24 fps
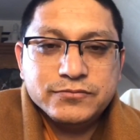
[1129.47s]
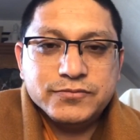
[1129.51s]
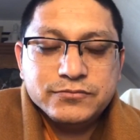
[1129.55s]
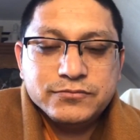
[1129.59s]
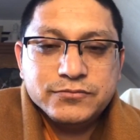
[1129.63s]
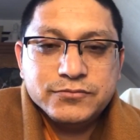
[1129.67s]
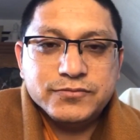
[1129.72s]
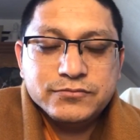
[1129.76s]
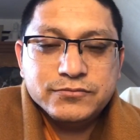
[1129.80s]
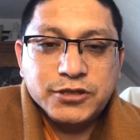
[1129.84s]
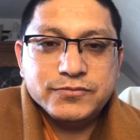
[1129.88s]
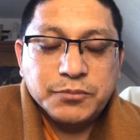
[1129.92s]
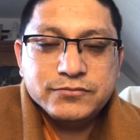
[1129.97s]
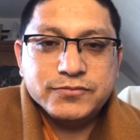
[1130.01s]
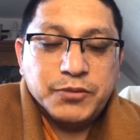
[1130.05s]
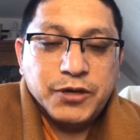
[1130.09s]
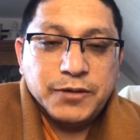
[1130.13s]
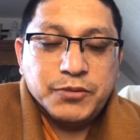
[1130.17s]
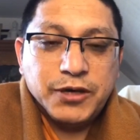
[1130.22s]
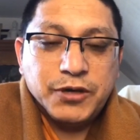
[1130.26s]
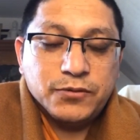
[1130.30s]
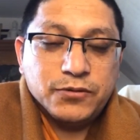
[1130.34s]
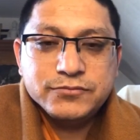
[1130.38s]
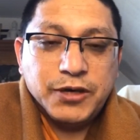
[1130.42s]
Some
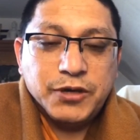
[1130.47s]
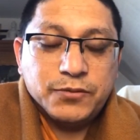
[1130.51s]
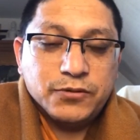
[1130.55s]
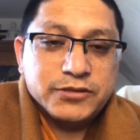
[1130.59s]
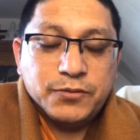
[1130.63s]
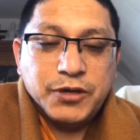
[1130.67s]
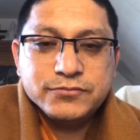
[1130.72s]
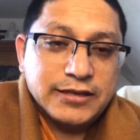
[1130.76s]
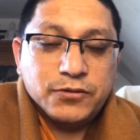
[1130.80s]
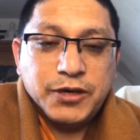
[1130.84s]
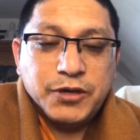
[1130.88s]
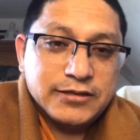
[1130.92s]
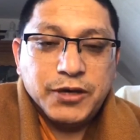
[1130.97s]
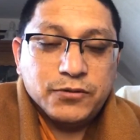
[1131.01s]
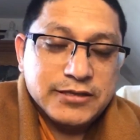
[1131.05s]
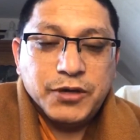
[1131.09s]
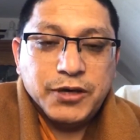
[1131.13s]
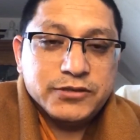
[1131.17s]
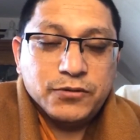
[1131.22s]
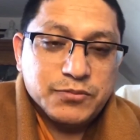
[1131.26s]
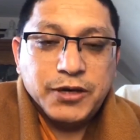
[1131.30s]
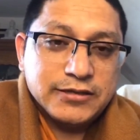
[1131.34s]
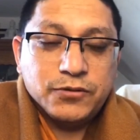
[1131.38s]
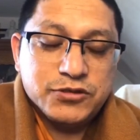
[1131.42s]
people take uh,
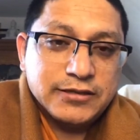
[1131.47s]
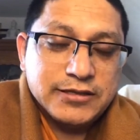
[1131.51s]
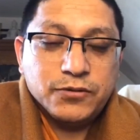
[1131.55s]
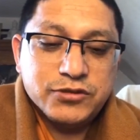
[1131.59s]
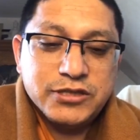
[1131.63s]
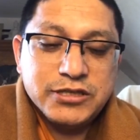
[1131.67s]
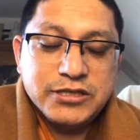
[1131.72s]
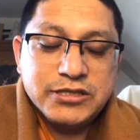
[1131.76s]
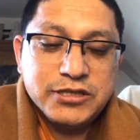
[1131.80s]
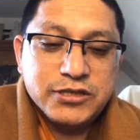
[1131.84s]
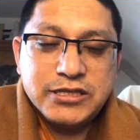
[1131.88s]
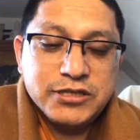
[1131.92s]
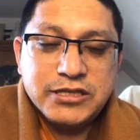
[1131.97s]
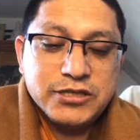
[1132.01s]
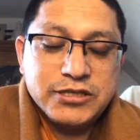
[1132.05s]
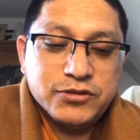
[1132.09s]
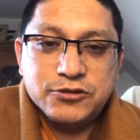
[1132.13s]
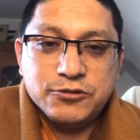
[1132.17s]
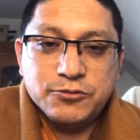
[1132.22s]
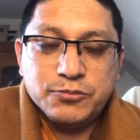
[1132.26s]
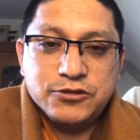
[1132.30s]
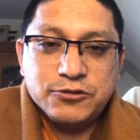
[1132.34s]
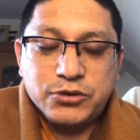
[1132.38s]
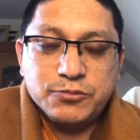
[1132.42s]
this opportunity
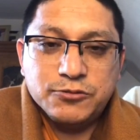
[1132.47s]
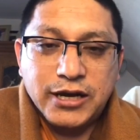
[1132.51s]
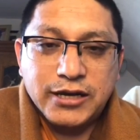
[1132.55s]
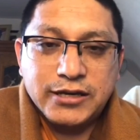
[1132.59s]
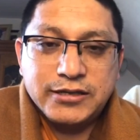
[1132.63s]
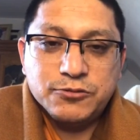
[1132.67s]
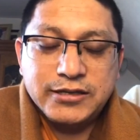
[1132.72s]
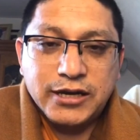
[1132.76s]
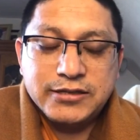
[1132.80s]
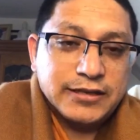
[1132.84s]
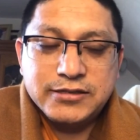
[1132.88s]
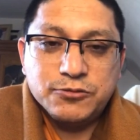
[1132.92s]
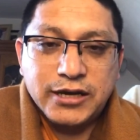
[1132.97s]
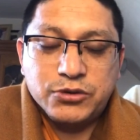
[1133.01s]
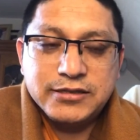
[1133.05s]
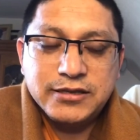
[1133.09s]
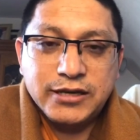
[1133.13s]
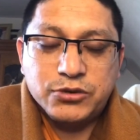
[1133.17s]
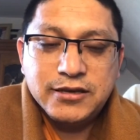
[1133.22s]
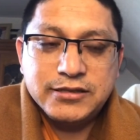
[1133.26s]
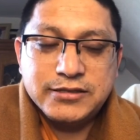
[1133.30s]
to practice